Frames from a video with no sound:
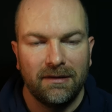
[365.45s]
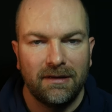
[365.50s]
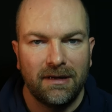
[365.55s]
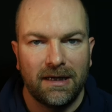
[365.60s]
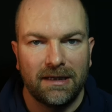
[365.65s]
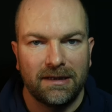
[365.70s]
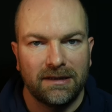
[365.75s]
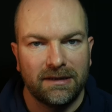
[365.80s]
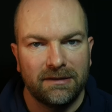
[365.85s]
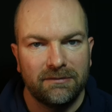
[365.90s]

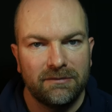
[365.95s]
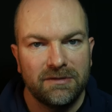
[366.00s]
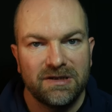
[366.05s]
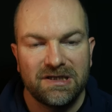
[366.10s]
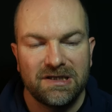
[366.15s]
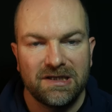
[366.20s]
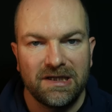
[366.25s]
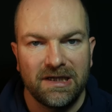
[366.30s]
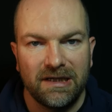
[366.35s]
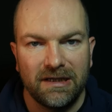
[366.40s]
and
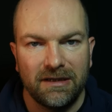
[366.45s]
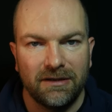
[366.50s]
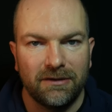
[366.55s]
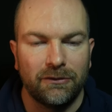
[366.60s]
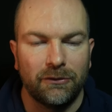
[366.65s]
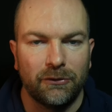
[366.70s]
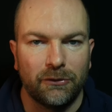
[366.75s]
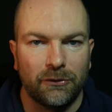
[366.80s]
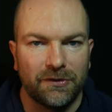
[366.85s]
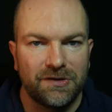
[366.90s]
steer
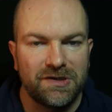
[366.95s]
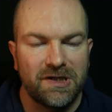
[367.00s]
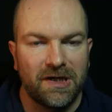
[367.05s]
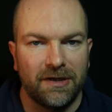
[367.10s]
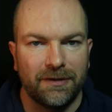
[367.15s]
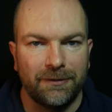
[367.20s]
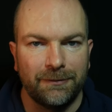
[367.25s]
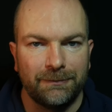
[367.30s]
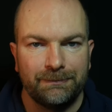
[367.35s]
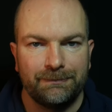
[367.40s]
or
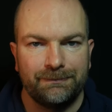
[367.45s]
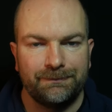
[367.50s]
toe.